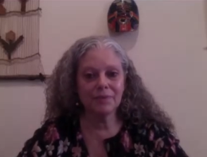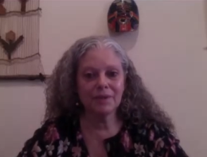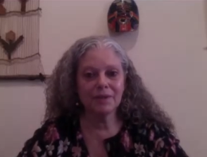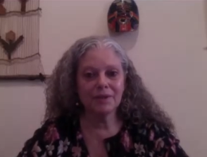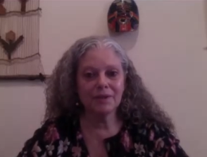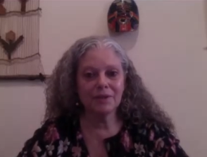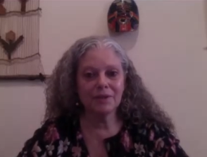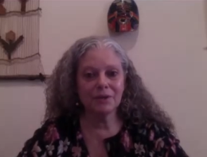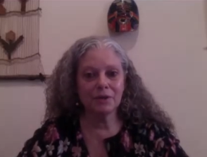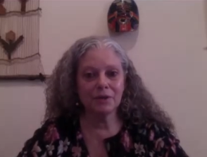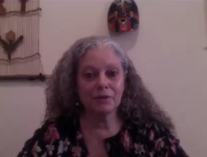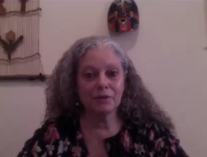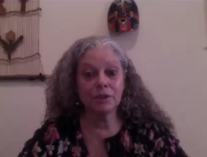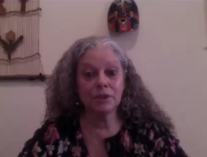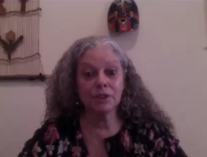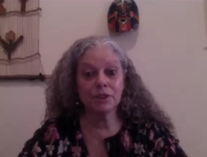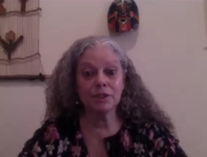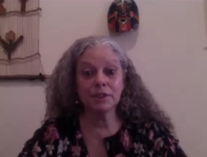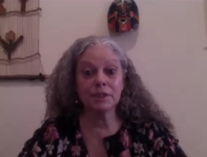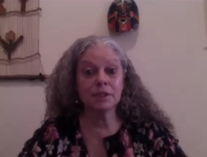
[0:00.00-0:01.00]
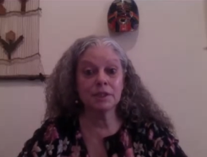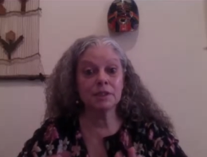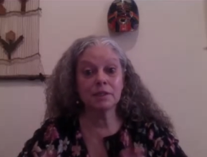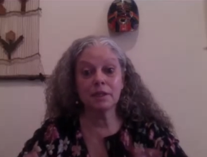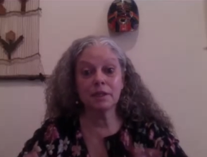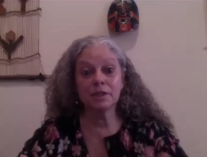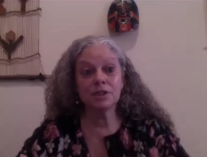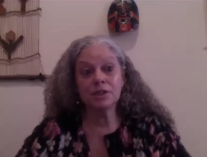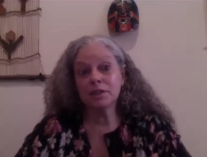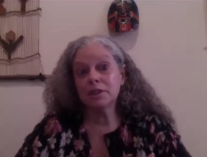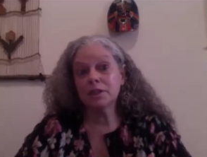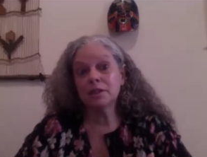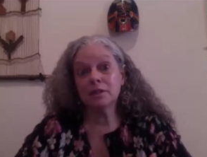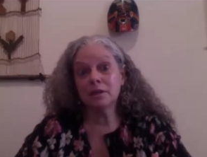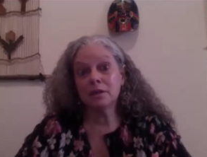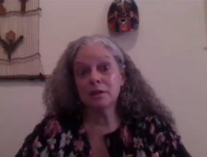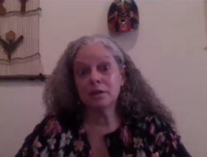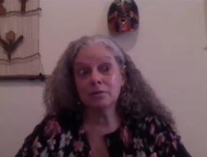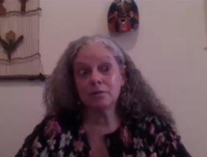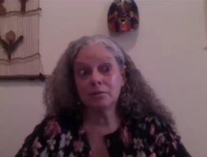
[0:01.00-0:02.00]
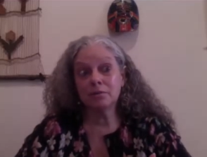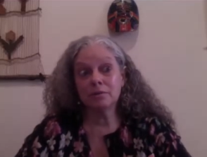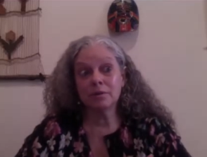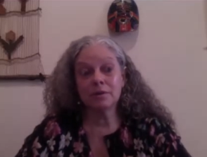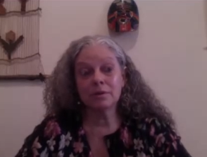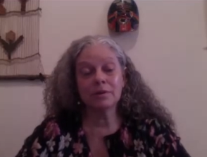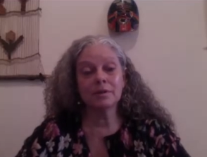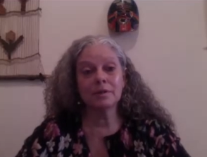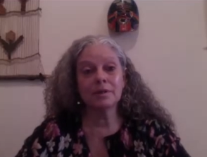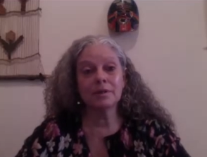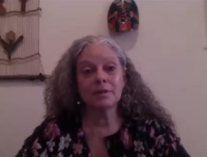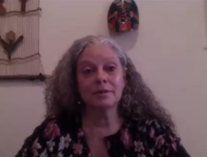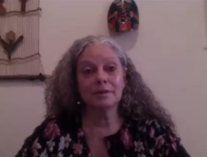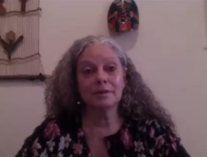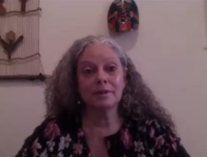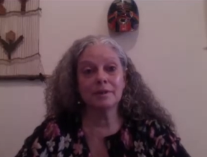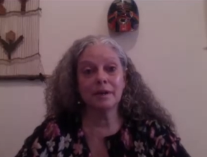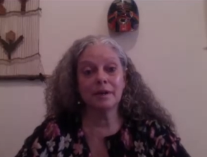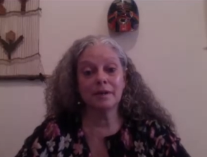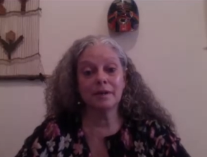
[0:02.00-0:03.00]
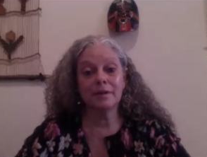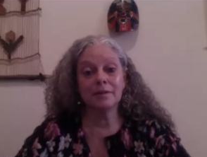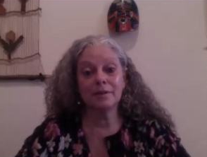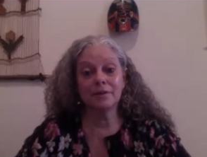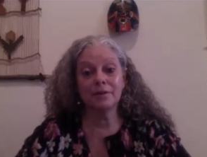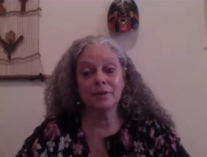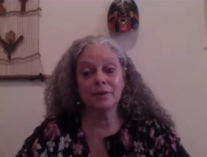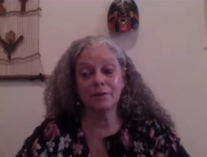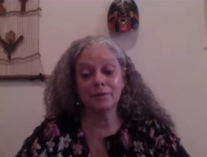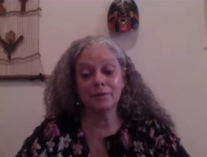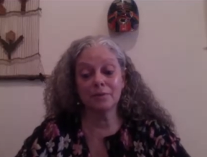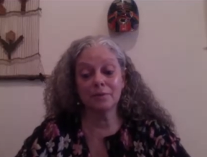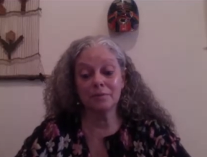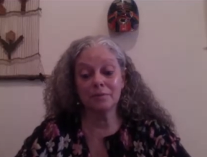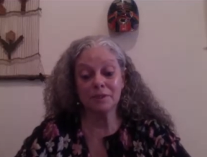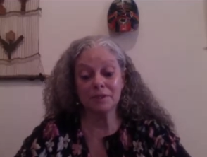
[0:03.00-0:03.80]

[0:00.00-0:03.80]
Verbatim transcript: You know, I just didn't know. And, you know,